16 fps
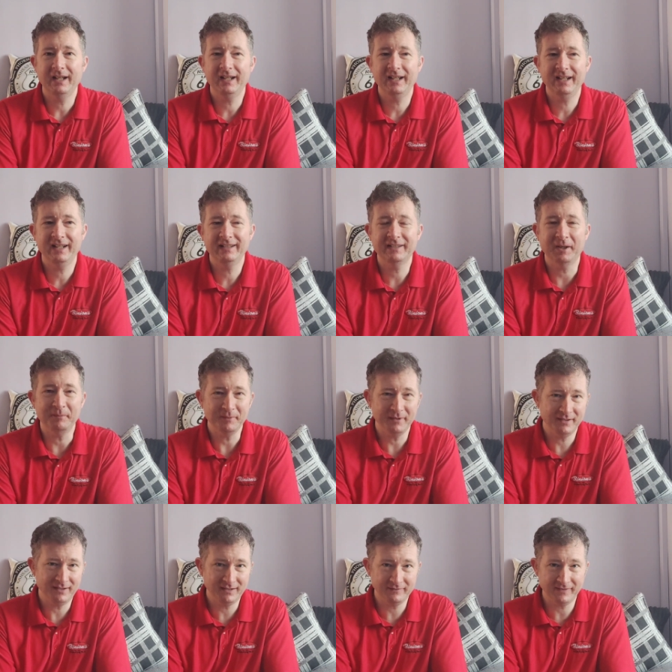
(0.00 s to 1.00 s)
is that I'm
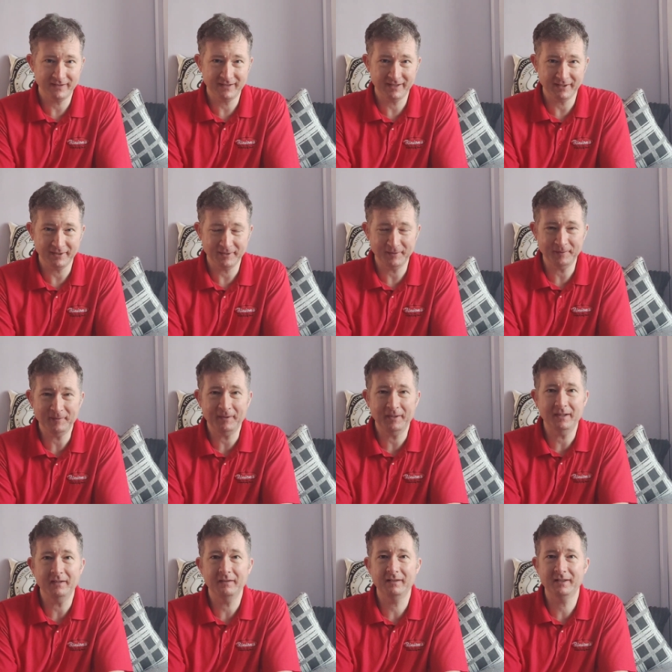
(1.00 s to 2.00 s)
doing this video
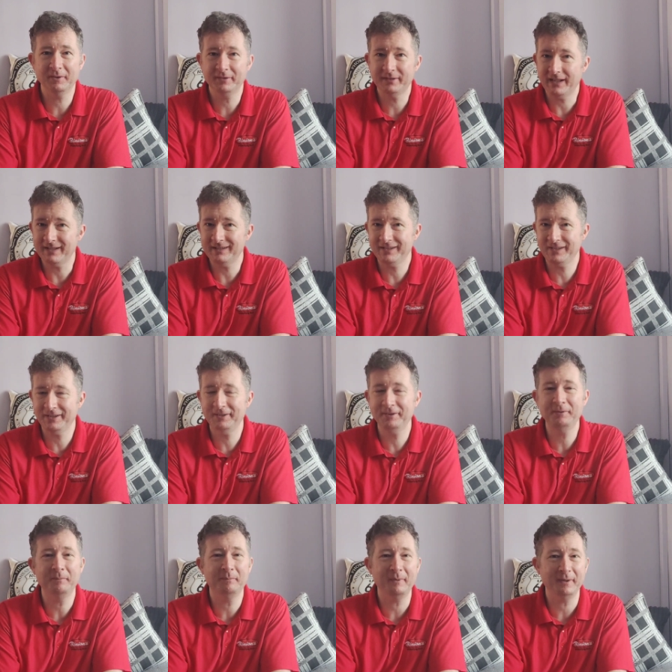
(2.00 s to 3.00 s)
because I was asked
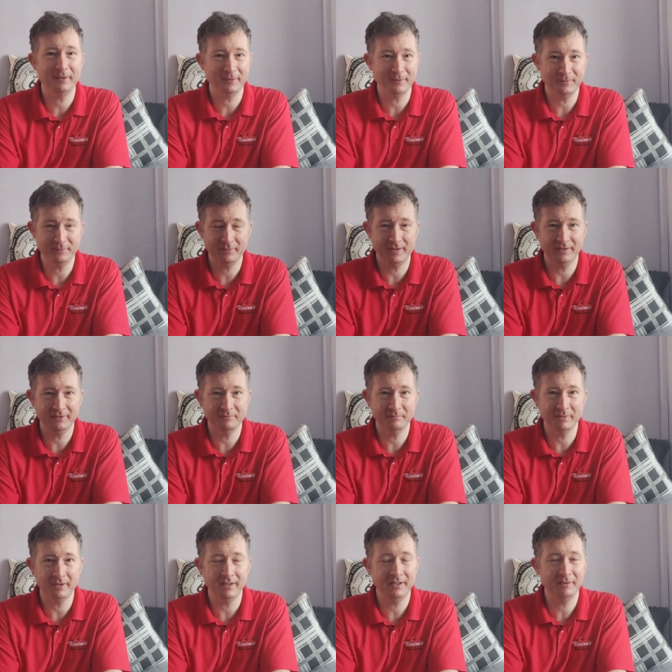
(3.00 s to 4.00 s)
to by a good friend of
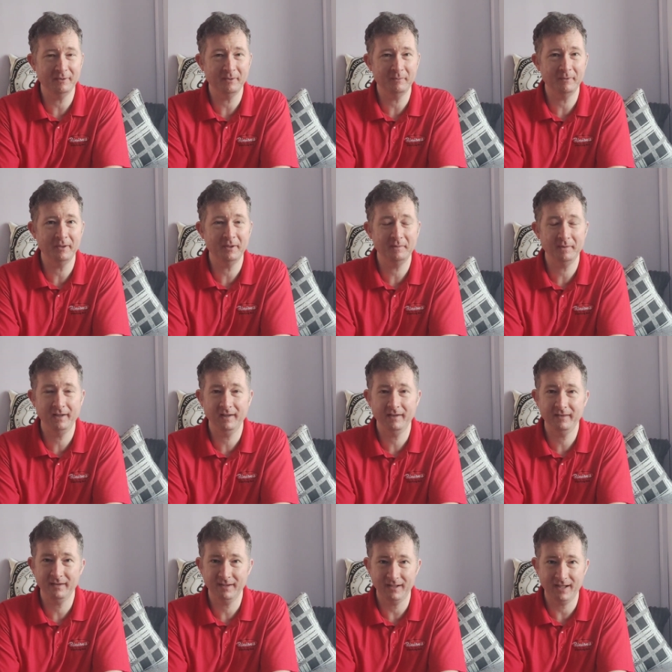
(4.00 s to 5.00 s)
mine who I work
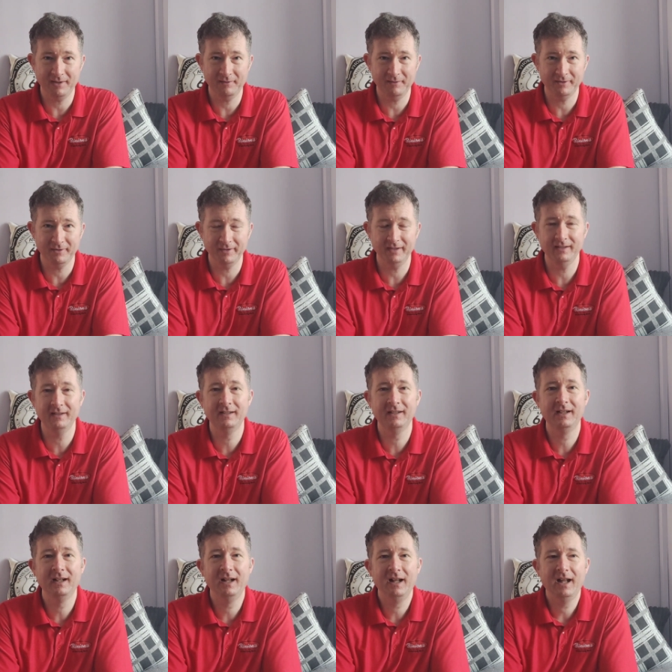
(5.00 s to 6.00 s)
with, Caroline,
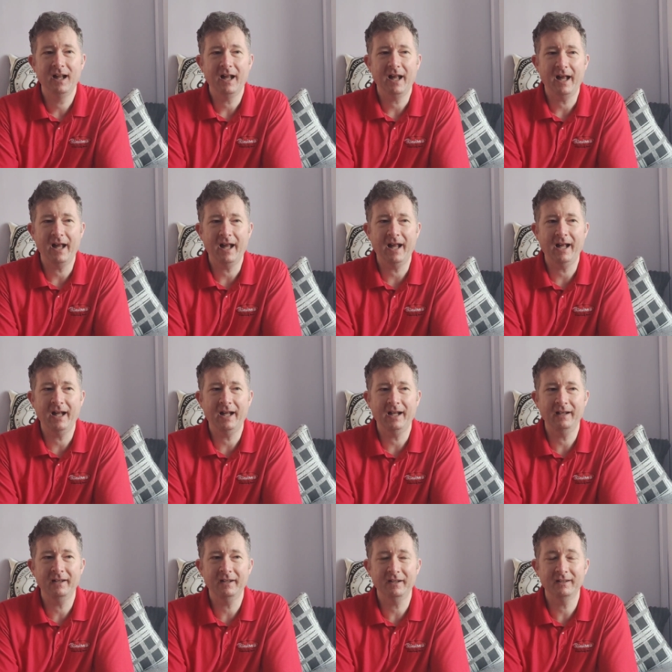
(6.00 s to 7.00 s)

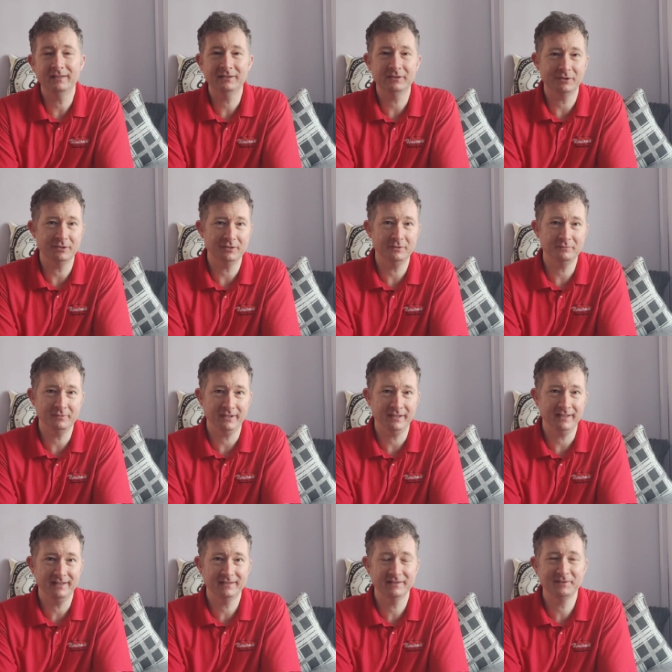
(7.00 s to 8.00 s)
and her son
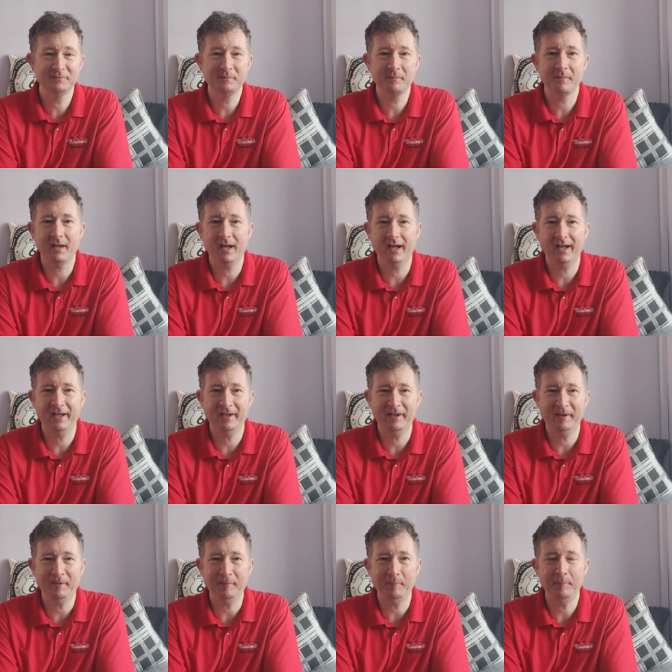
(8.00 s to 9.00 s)
Reece.
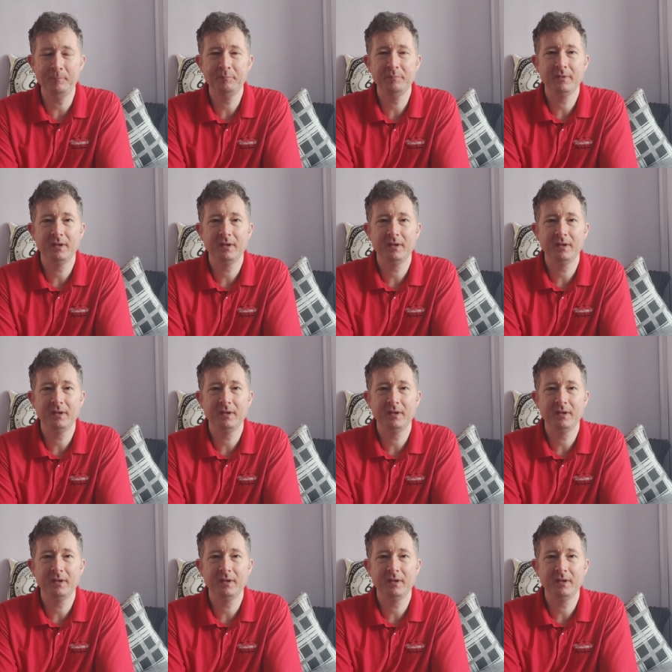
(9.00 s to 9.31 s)
Um,